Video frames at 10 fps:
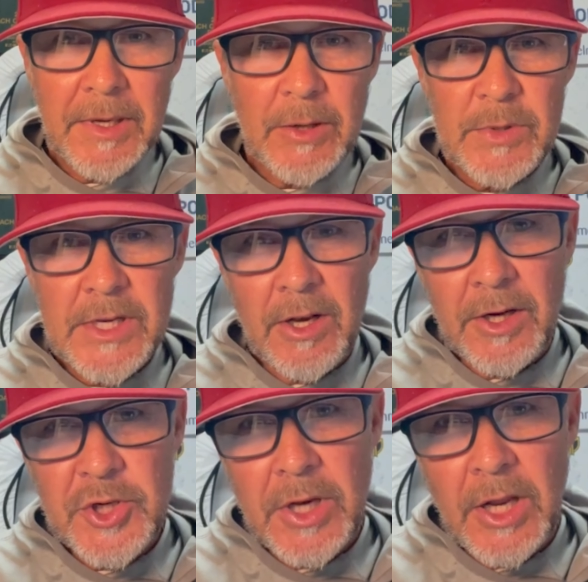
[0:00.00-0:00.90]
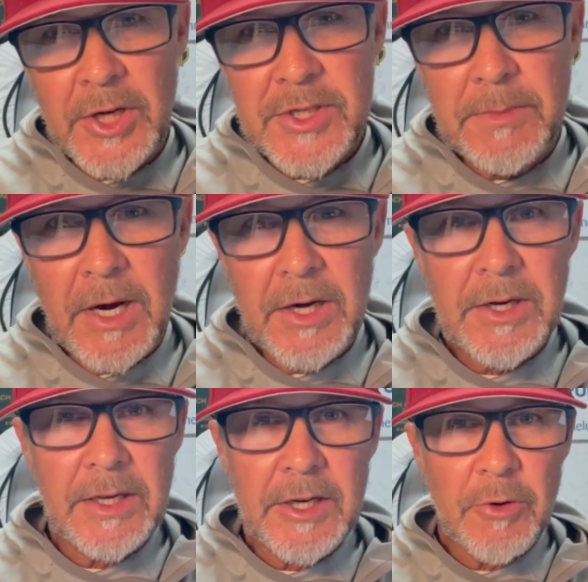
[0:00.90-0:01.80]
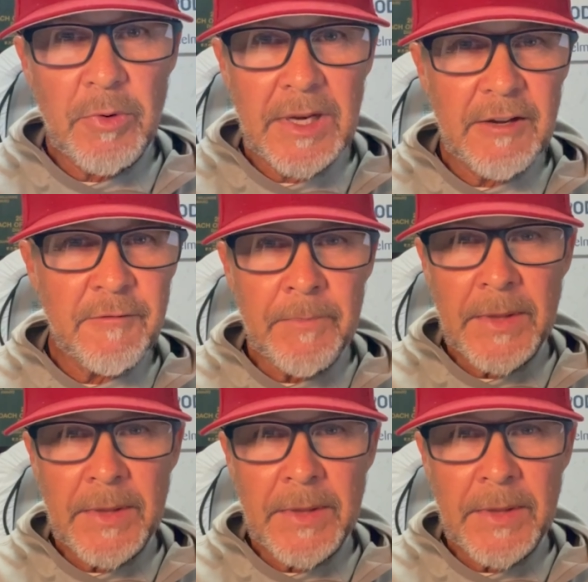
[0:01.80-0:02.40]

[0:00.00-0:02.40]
there was a large debacle. He got relief.